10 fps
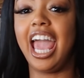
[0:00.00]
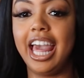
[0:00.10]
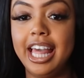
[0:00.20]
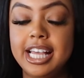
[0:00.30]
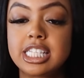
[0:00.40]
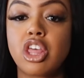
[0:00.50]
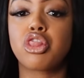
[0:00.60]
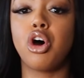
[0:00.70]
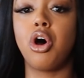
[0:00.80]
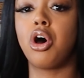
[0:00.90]
is
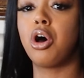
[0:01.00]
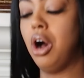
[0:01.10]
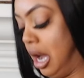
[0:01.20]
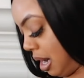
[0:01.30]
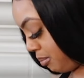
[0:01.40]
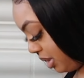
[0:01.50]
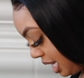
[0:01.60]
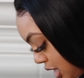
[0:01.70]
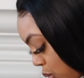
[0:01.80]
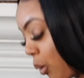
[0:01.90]
the um
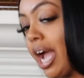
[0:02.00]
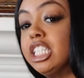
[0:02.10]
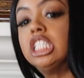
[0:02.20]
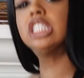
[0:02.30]
these white